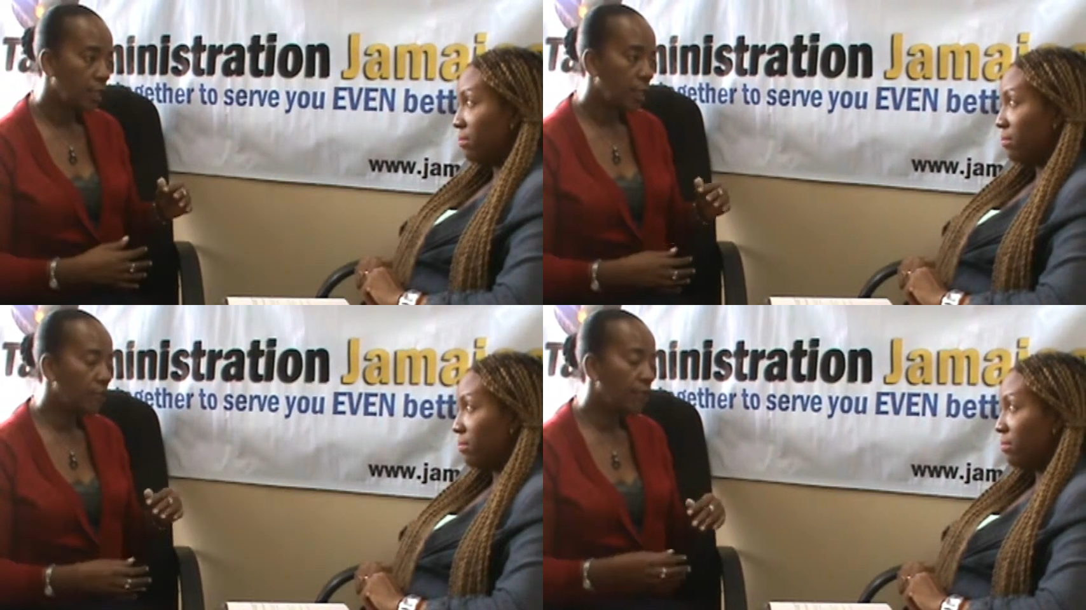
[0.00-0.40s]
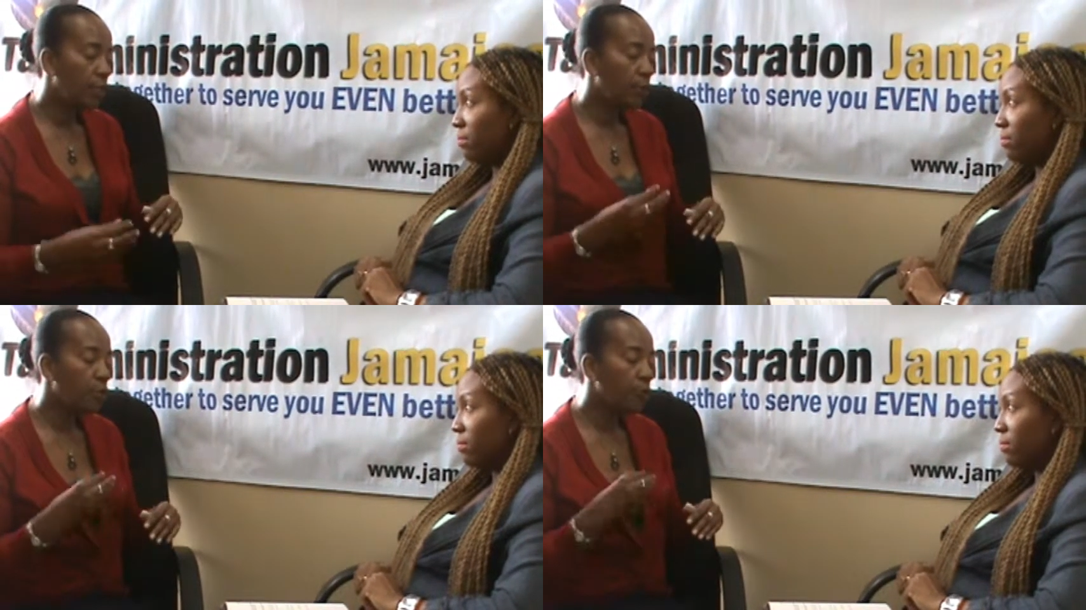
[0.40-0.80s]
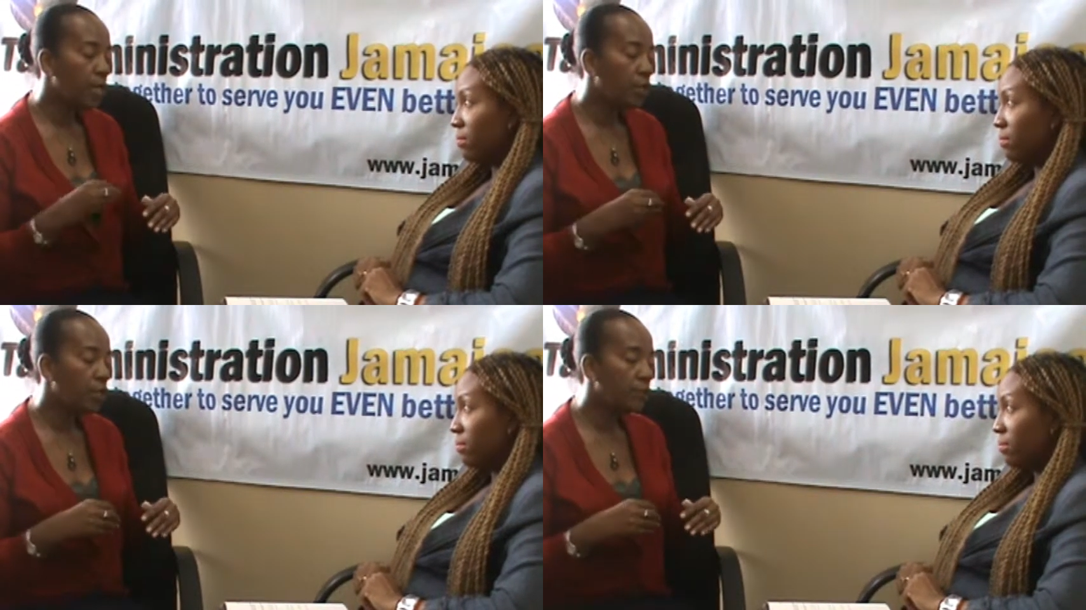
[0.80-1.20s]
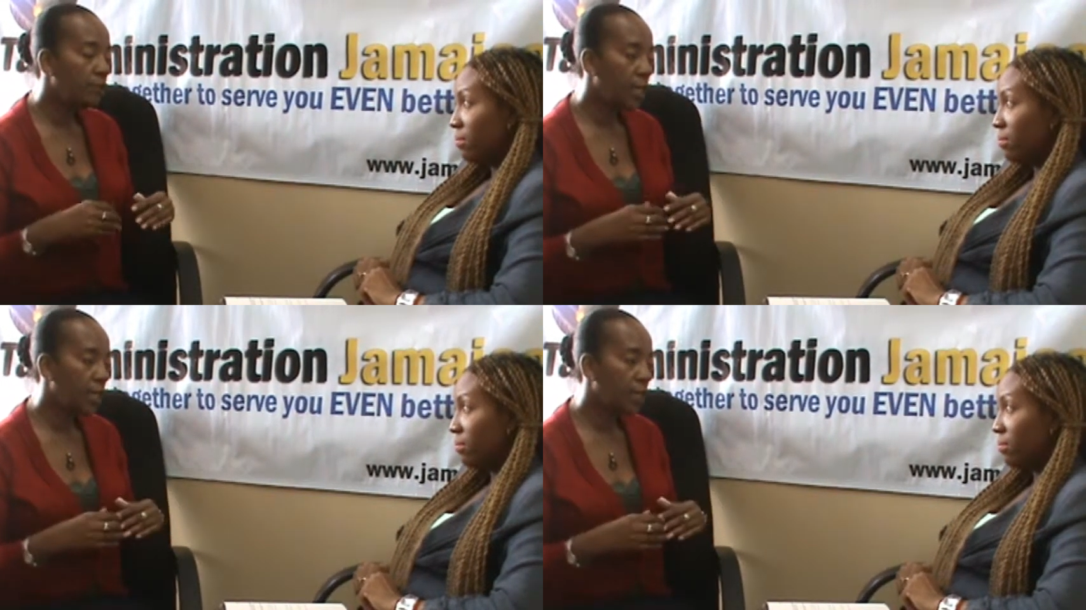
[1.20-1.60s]
Speaker 1: if they remain
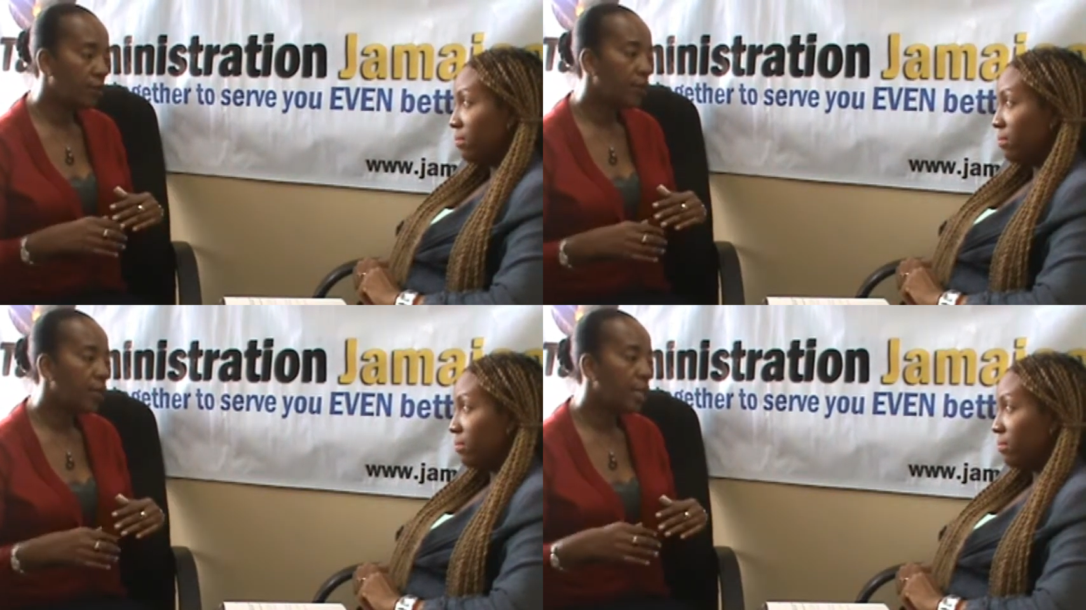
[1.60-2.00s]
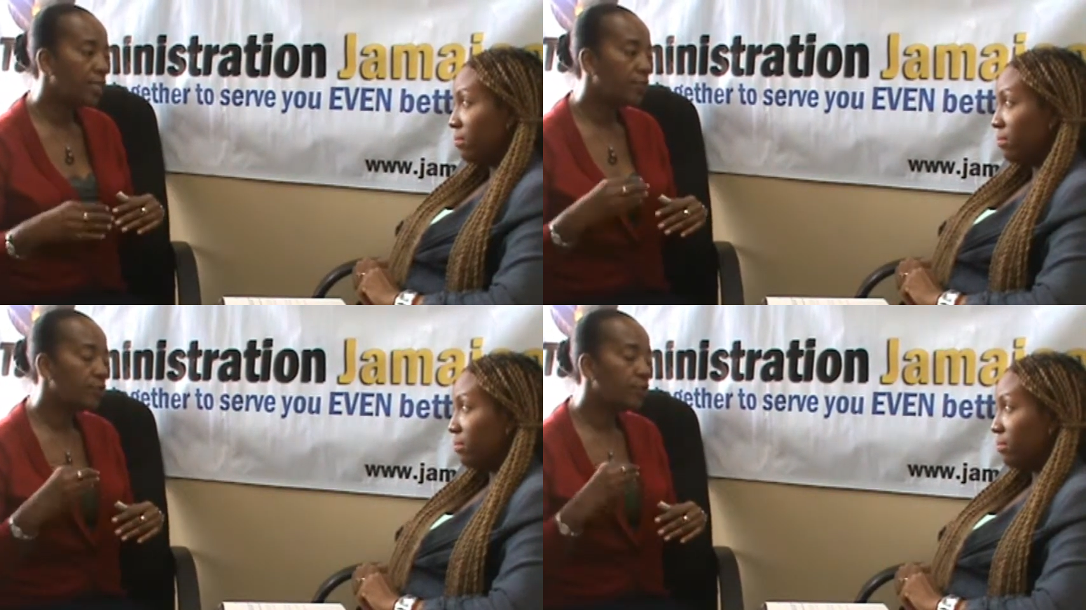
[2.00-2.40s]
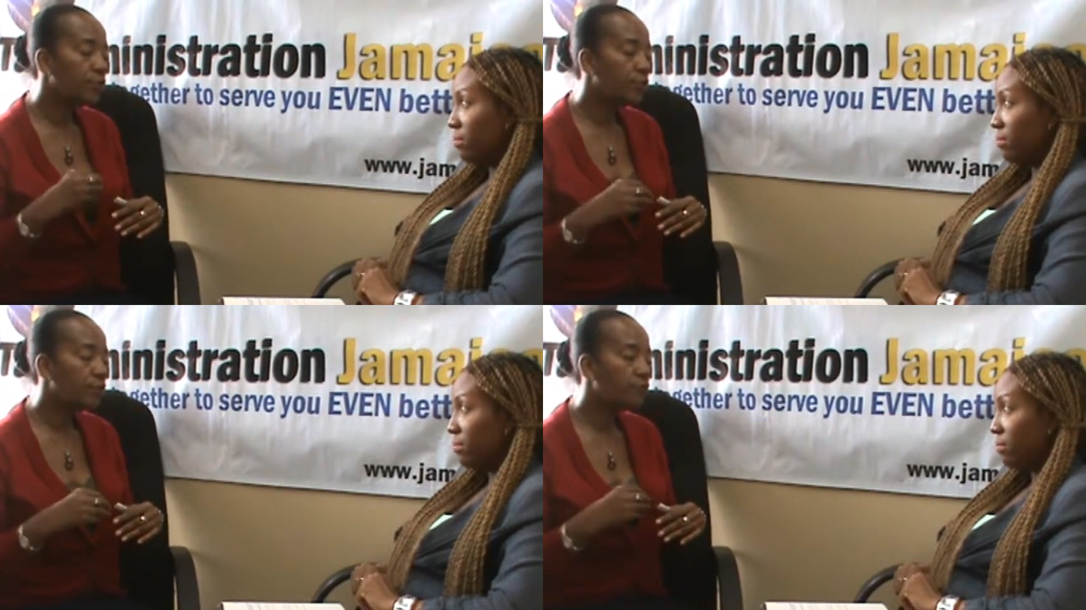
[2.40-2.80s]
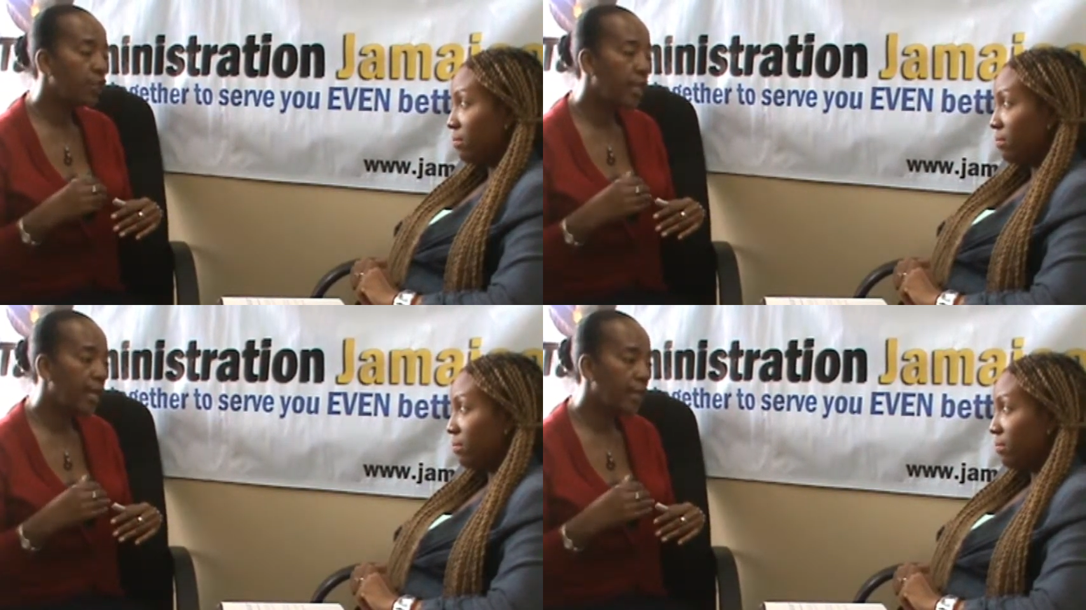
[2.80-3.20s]
unpaid as of the 1st of
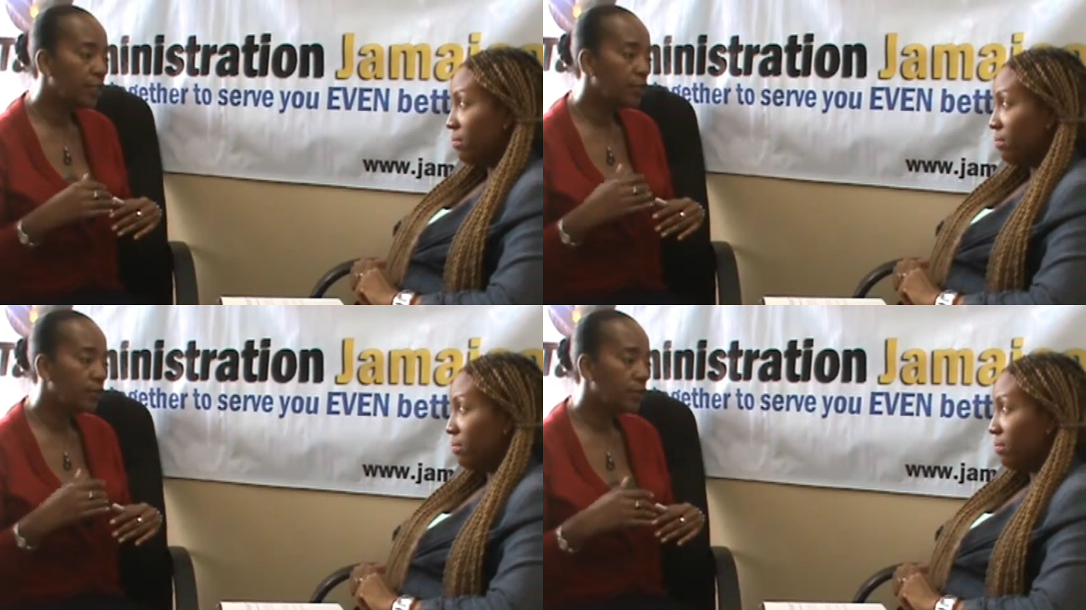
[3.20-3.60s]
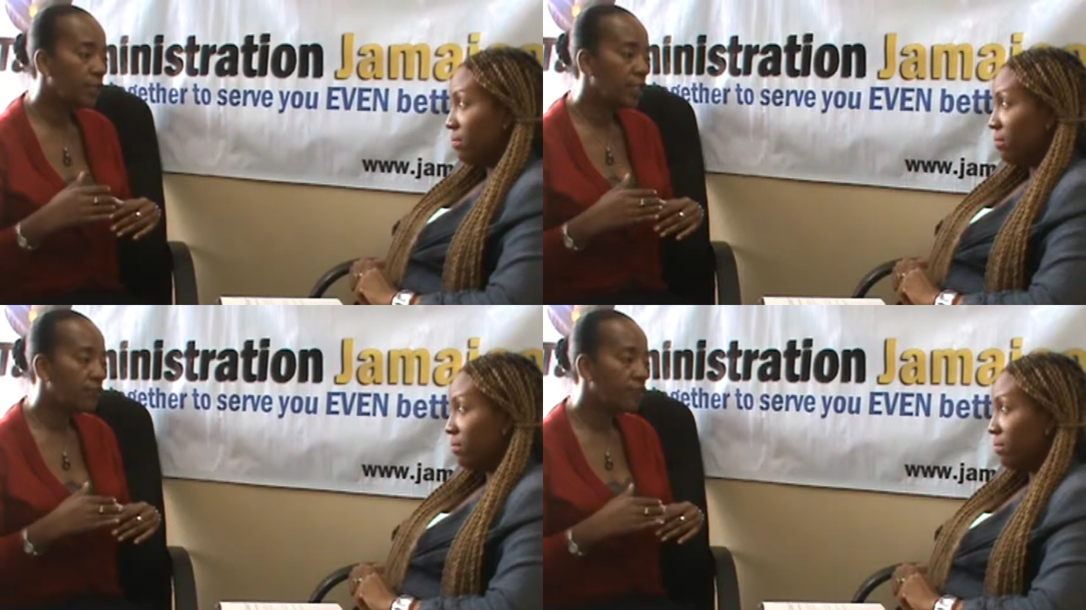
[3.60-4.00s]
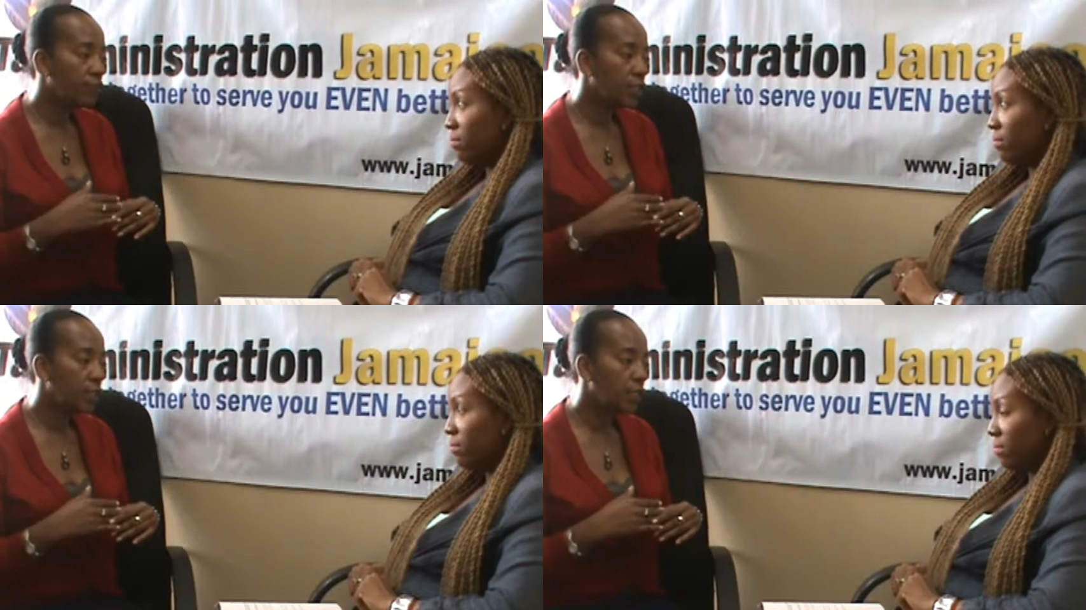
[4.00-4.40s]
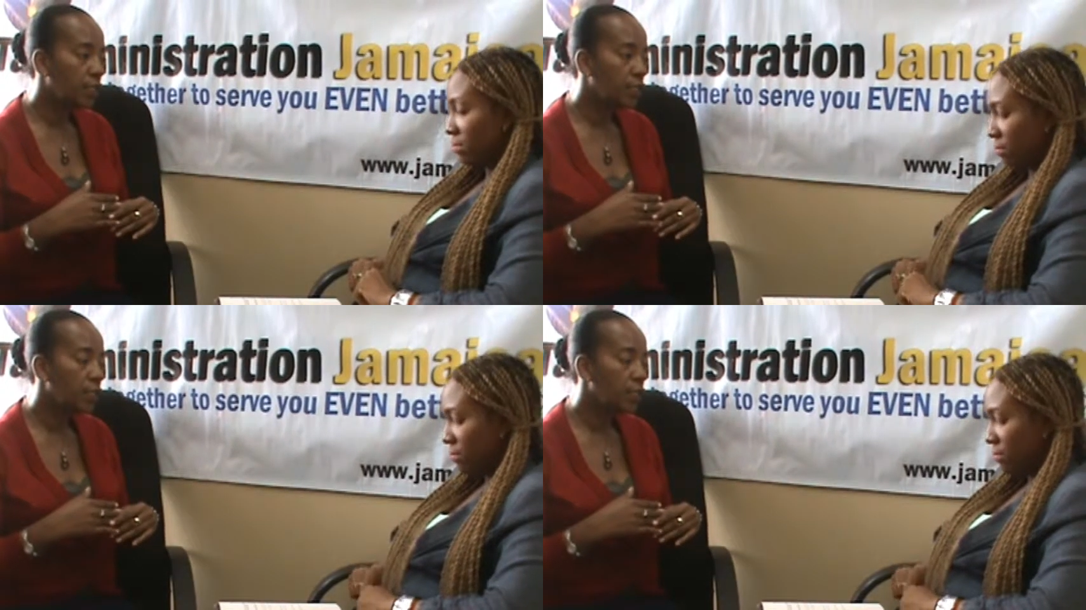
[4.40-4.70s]
July 2014,